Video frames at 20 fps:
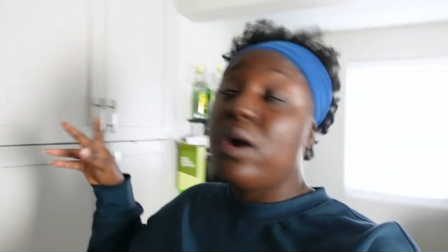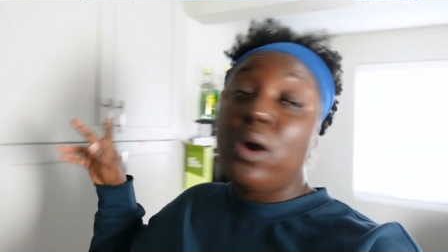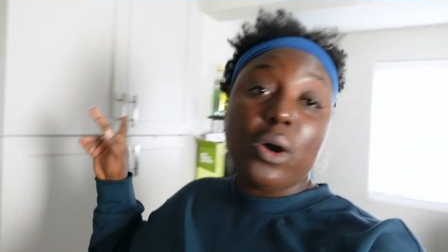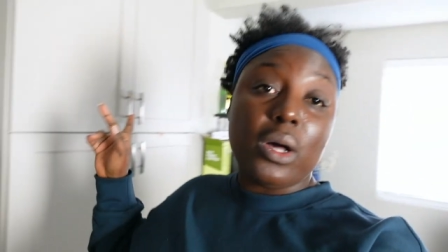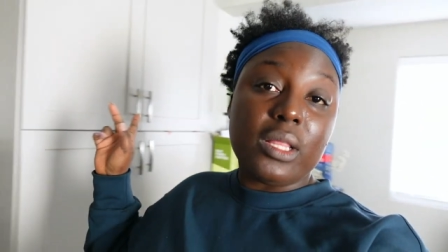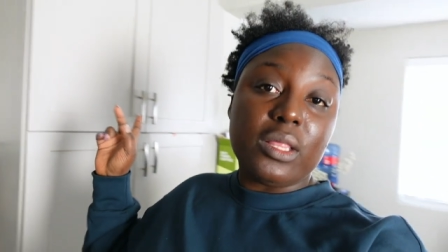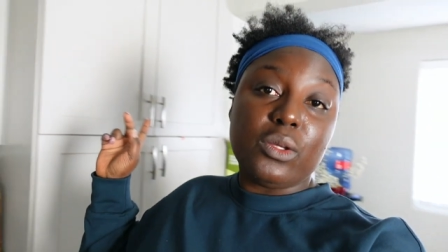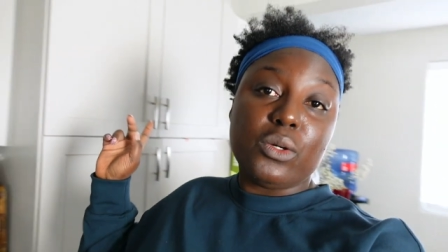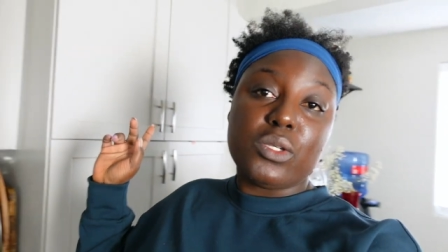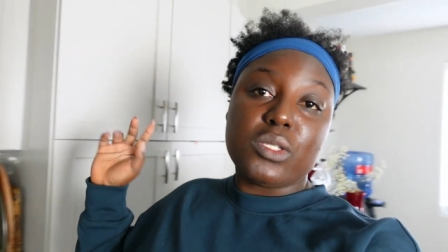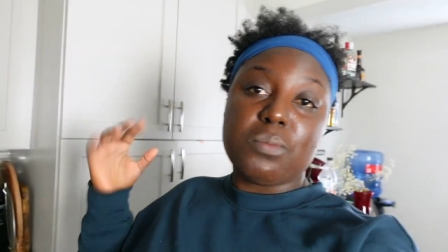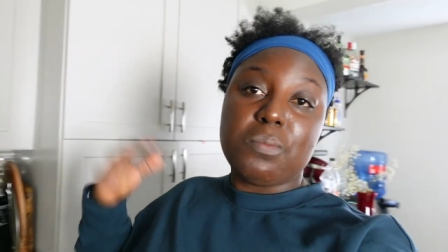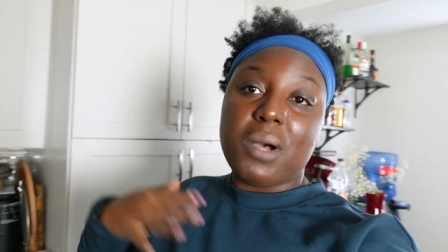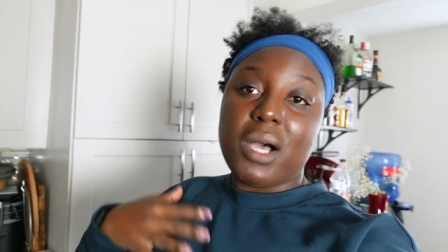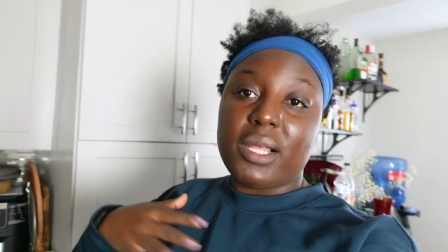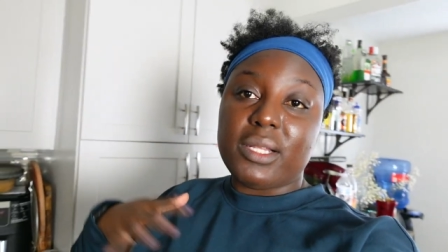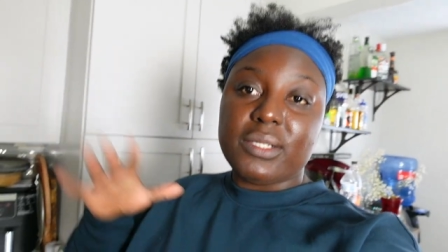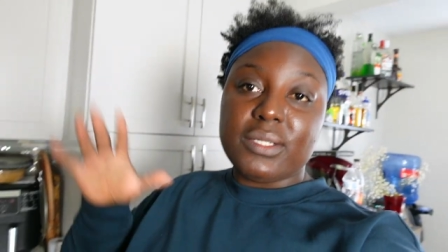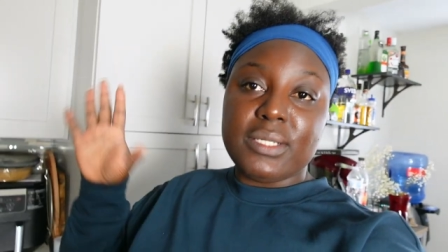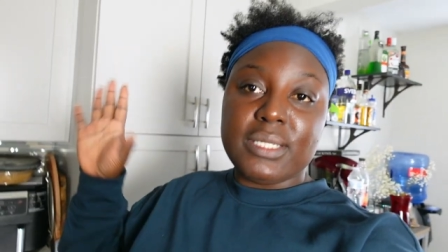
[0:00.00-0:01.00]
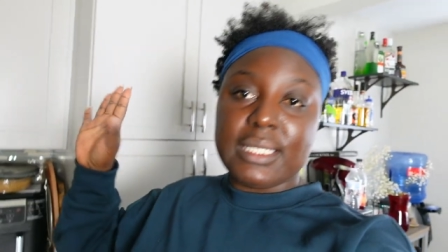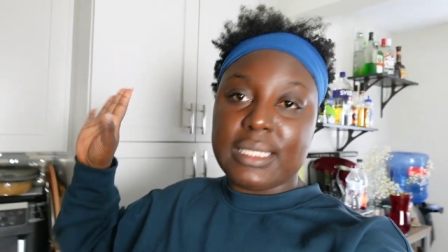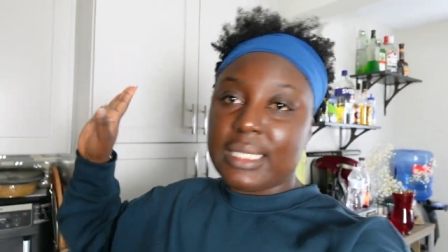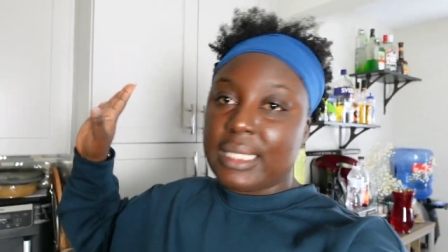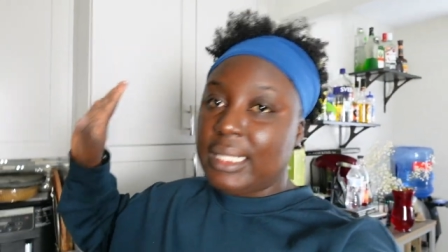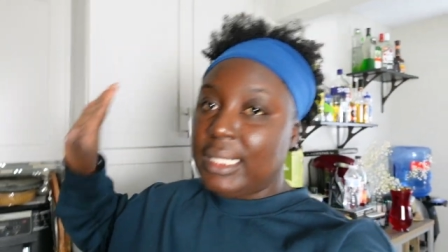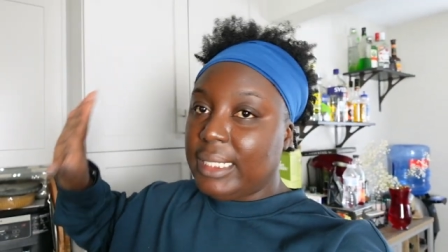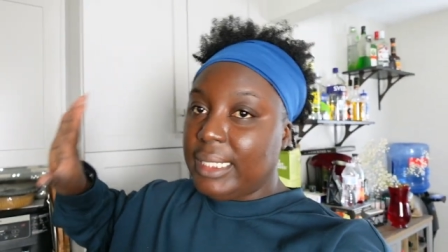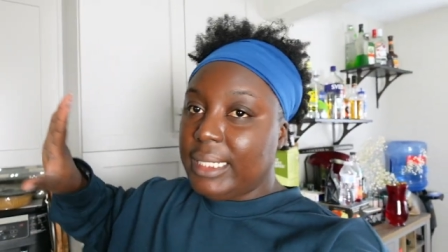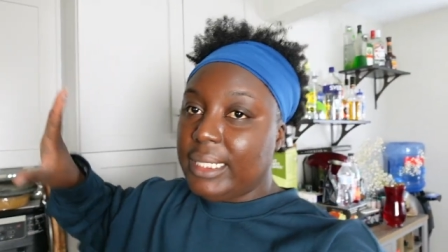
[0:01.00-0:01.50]
all those bottles
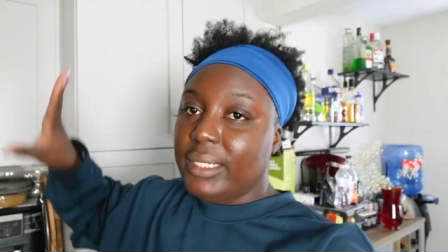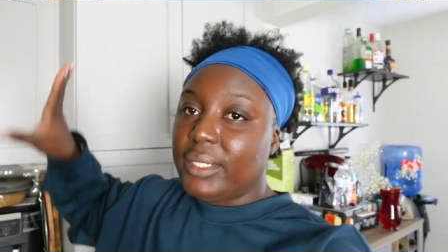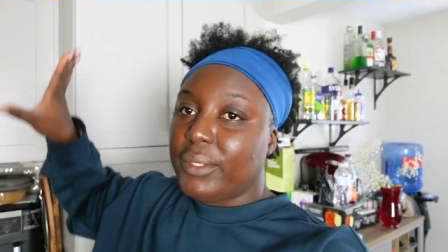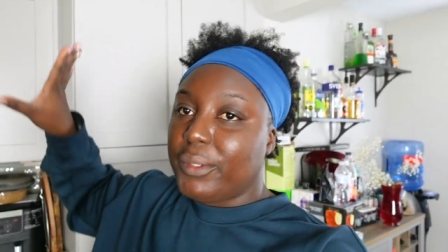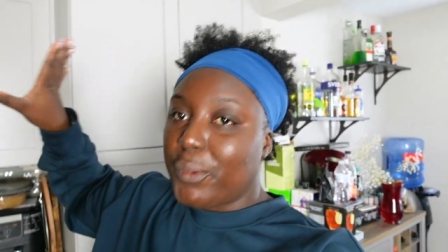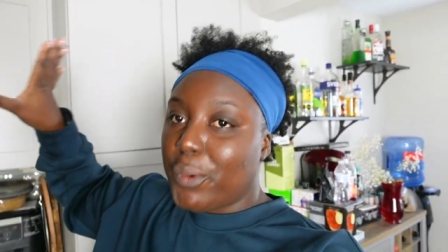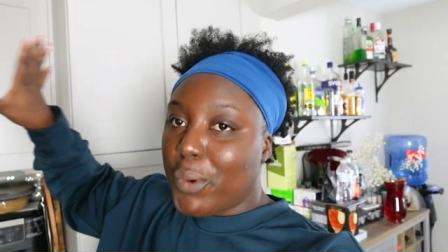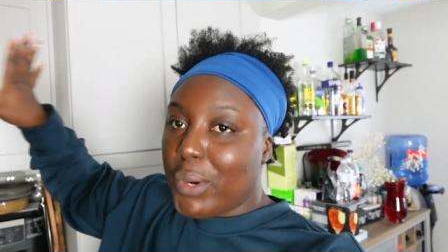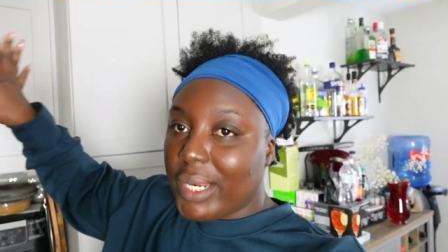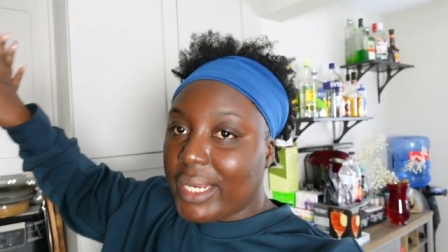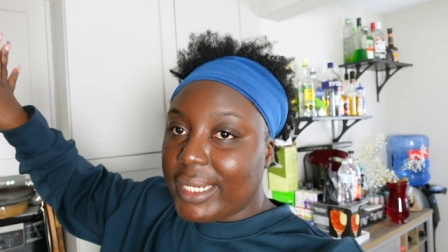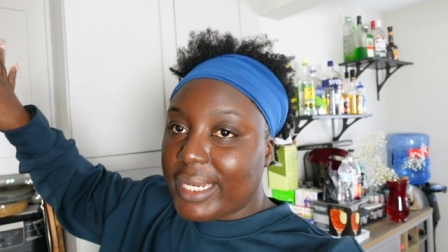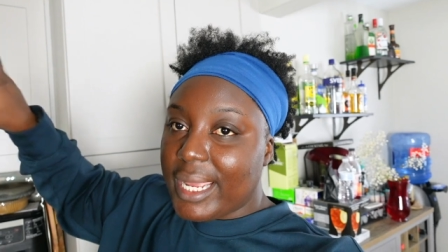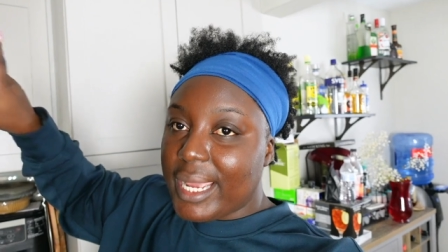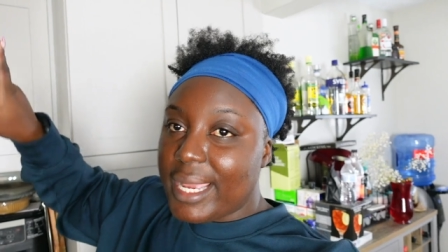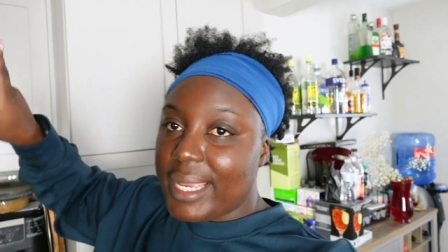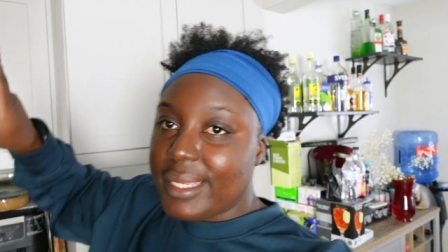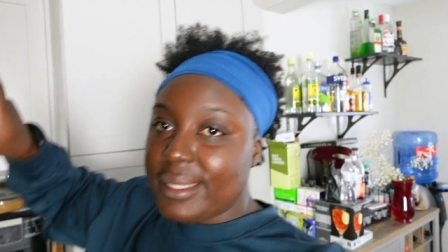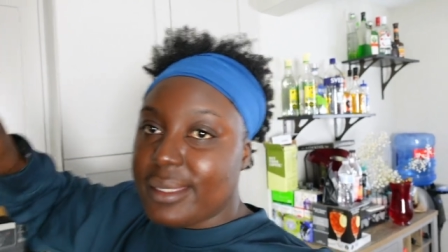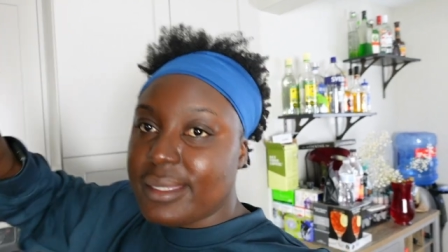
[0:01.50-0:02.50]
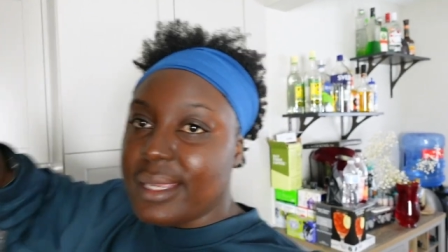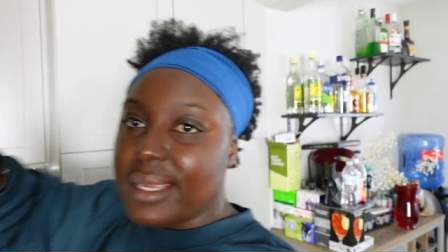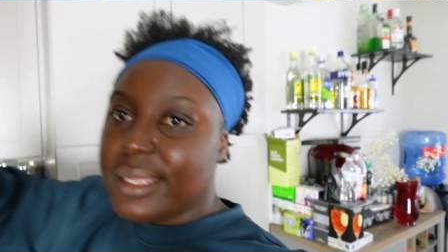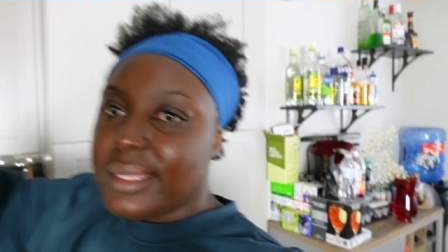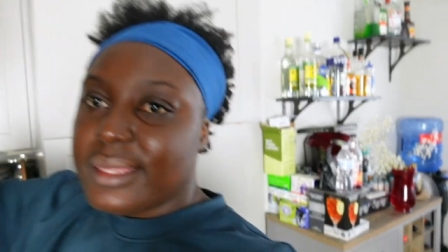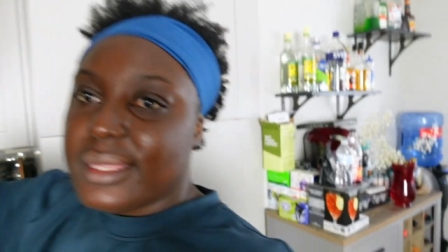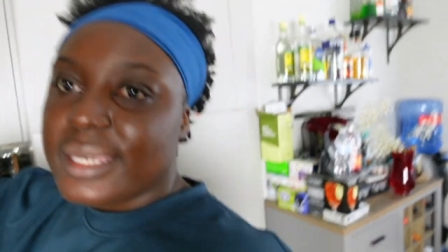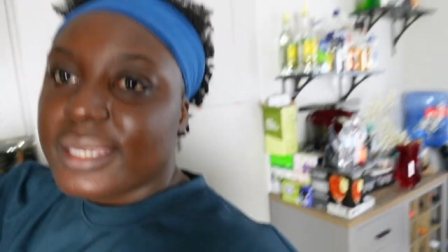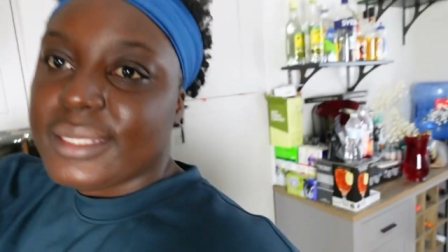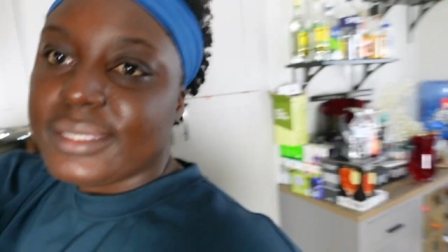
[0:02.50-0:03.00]
clean and organized
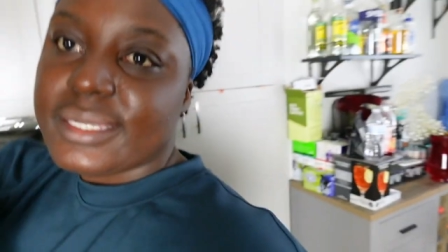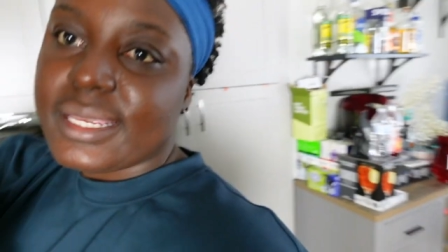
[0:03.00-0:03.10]
and then